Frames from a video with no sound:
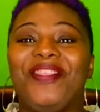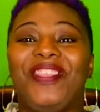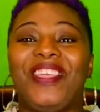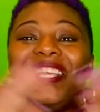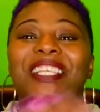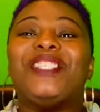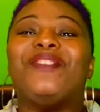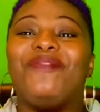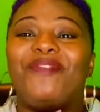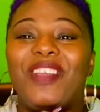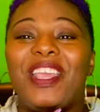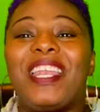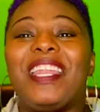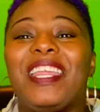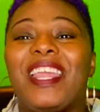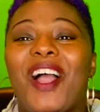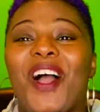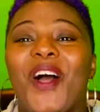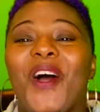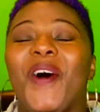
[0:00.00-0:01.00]
this
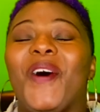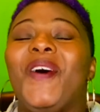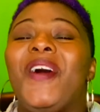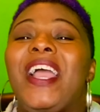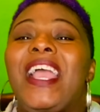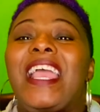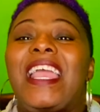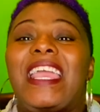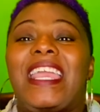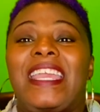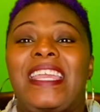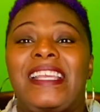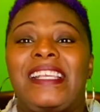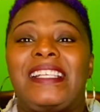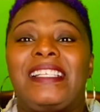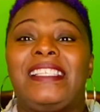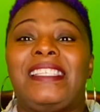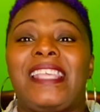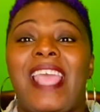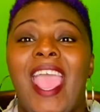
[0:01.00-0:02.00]
video
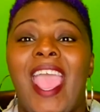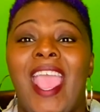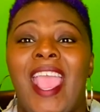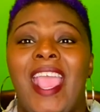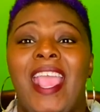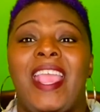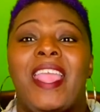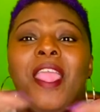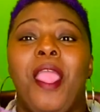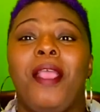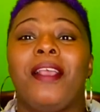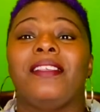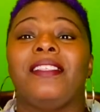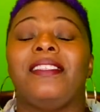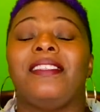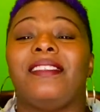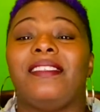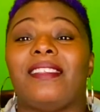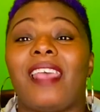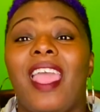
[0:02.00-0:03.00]
is a
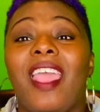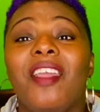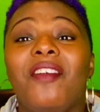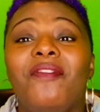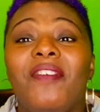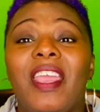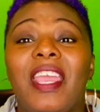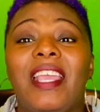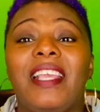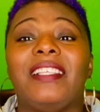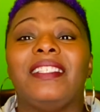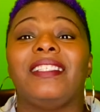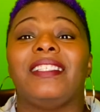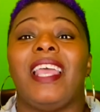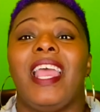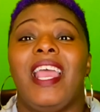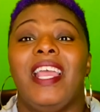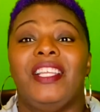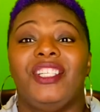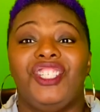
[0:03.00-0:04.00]
savings
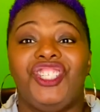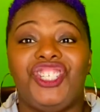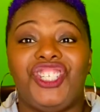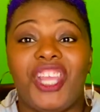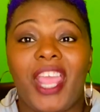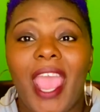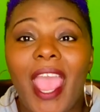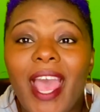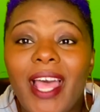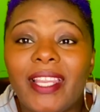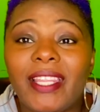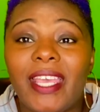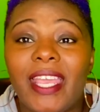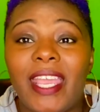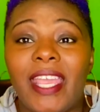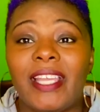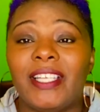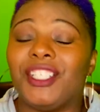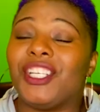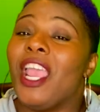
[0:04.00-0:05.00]

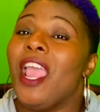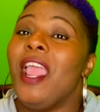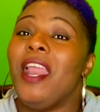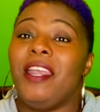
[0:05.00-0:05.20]
challenge.